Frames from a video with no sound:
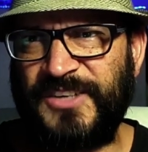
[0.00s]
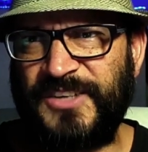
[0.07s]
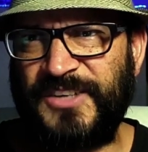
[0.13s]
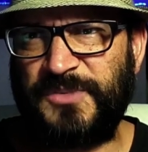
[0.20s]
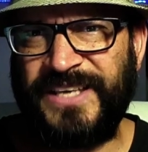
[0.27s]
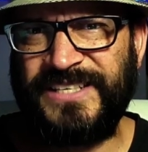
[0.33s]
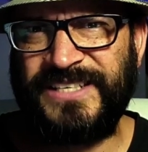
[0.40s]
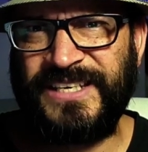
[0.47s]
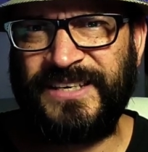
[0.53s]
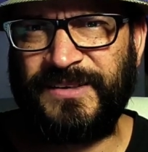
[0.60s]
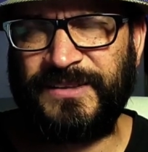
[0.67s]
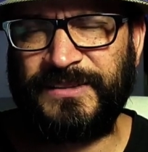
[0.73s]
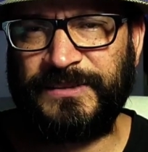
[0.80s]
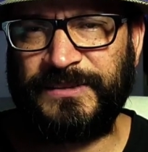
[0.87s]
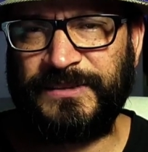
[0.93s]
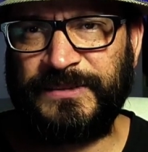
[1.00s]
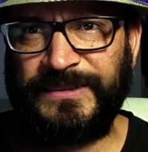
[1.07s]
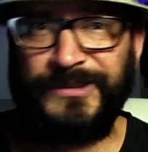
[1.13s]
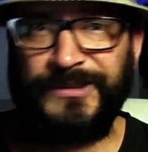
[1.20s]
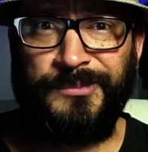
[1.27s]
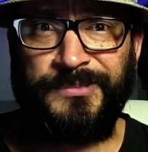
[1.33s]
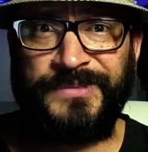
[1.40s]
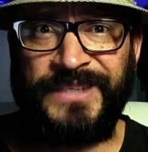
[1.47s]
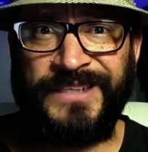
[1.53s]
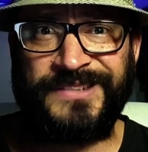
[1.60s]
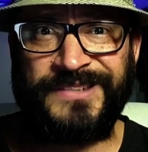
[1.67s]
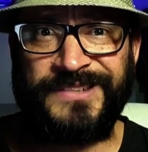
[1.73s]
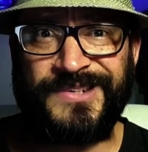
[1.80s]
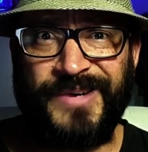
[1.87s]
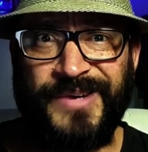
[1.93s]
Painting,
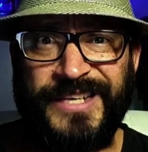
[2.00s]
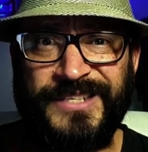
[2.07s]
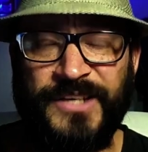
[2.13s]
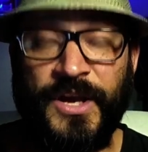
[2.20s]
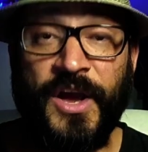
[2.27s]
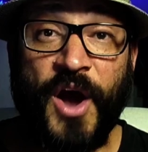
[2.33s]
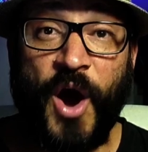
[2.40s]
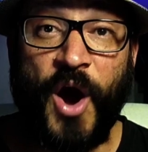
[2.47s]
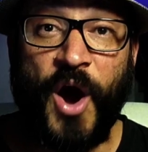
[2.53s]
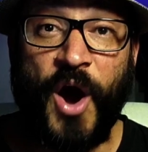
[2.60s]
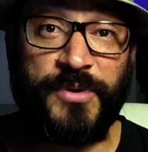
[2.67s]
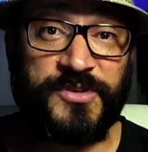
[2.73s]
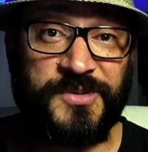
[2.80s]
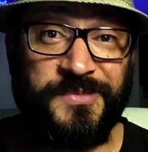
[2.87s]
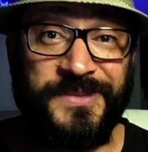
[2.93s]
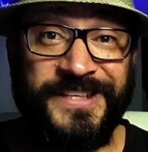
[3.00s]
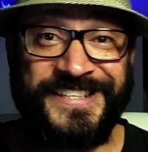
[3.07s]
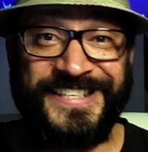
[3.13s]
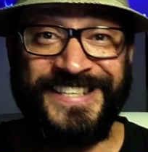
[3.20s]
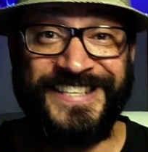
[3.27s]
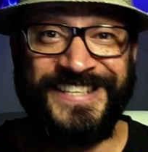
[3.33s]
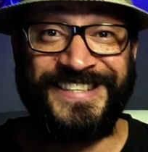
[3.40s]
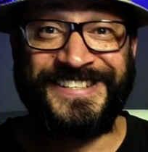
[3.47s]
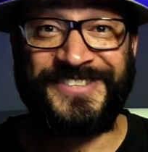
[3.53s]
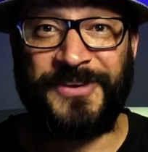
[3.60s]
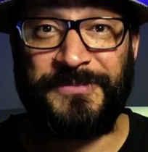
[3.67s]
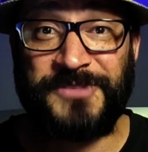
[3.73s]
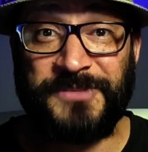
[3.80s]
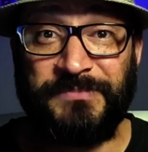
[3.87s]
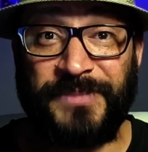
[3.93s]
that's correct. I'll put some links in the
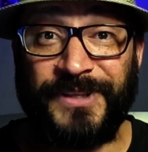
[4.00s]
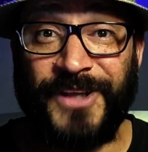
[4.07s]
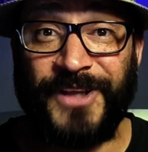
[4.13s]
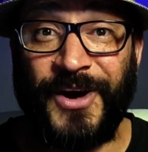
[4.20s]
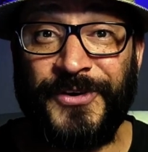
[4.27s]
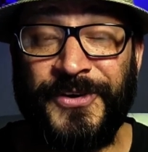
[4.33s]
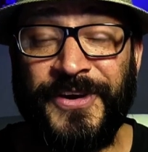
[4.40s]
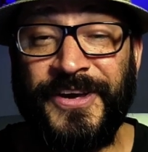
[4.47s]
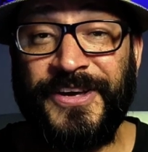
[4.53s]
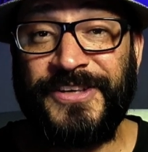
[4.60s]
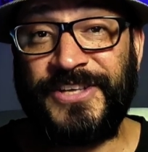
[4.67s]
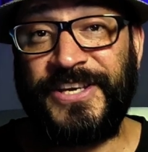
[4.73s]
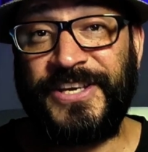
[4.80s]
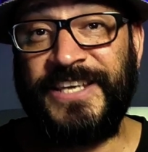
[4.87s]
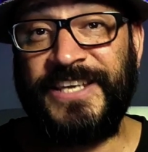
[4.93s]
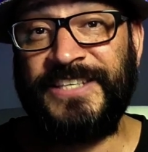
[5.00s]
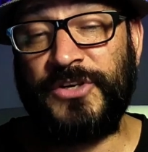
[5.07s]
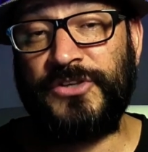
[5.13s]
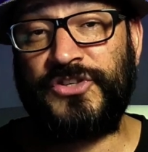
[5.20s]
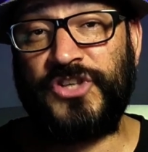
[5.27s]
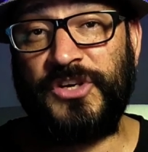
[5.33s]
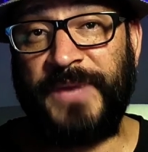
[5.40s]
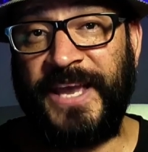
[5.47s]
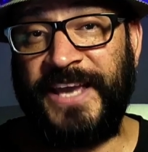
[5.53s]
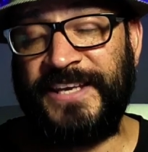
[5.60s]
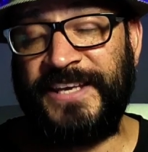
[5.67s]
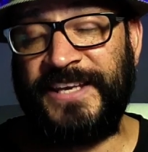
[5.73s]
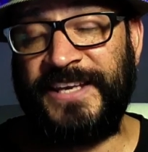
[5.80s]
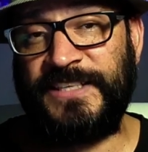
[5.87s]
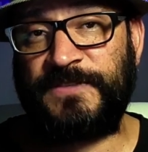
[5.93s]
description below to his YouTube
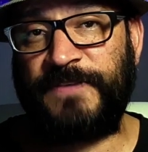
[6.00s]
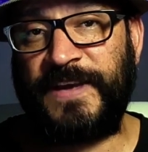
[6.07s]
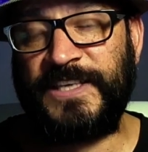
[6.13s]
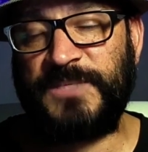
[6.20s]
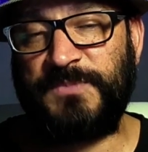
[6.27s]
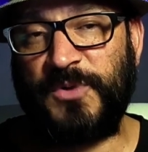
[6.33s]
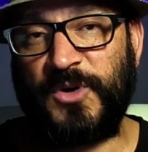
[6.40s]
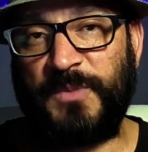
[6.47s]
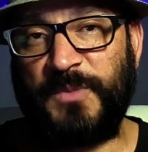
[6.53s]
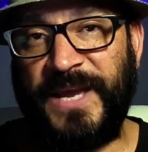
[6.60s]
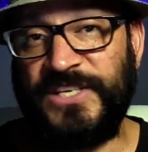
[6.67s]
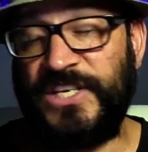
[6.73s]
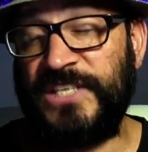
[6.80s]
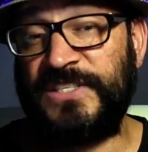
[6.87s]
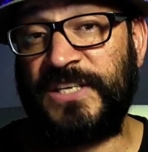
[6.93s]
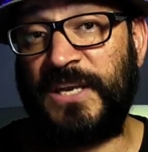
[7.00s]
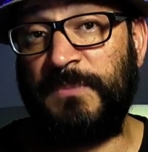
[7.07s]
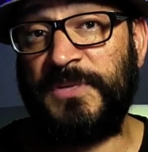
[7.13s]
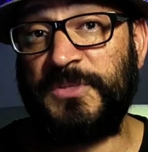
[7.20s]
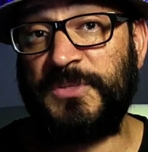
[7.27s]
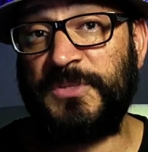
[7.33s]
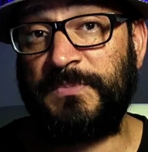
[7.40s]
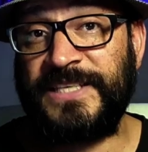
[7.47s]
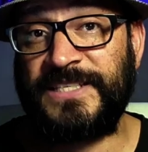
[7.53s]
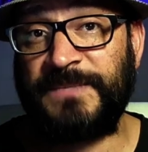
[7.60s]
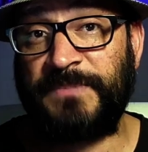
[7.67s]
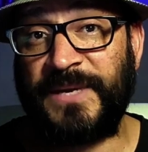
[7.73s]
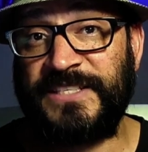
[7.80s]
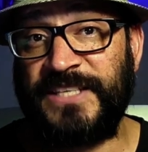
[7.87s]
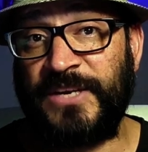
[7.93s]
and his Facebook page. He's a commission painter
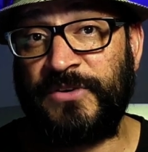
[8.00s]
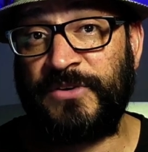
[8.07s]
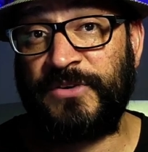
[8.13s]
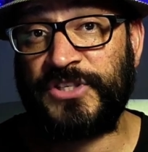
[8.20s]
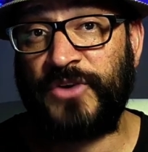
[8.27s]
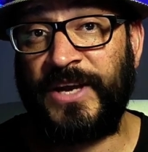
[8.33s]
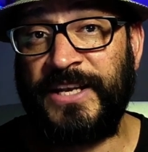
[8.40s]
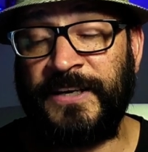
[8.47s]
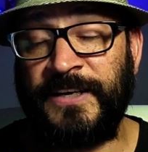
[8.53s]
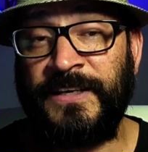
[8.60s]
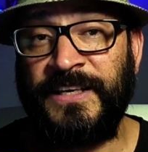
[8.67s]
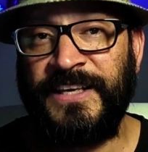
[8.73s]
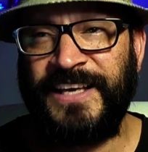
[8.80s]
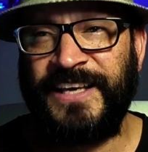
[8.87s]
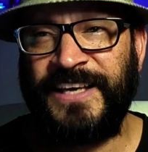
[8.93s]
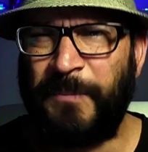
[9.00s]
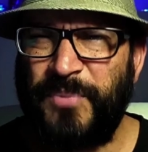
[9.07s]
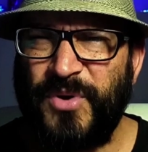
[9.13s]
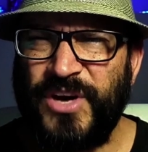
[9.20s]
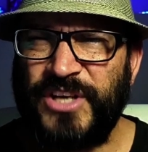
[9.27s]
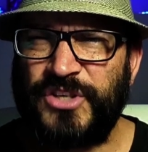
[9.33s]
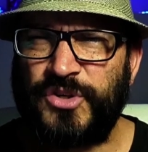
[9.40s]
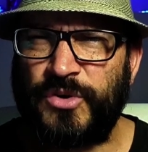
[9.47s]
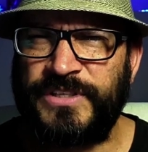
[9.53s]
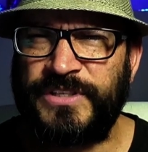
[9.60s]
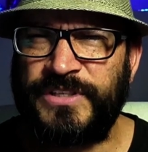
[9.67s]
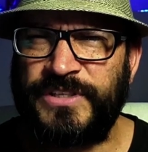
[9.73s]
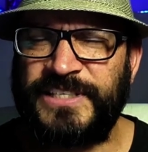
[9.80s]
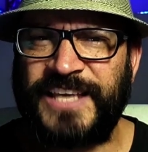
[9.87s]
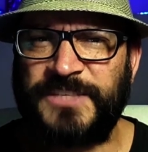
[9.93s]
based here in Australia. I'm pretty sure he's
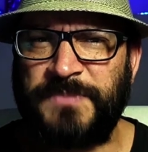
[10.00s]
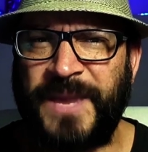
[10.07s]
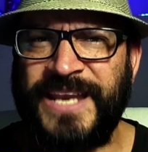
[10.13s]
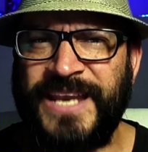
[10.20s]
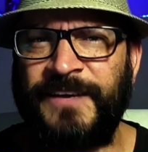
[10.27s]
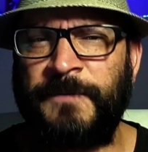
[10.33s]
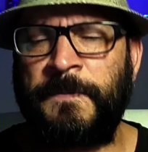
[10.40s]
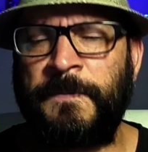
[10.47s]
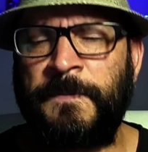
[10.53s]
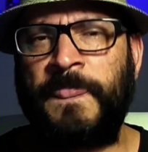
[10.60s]
in Tasmania.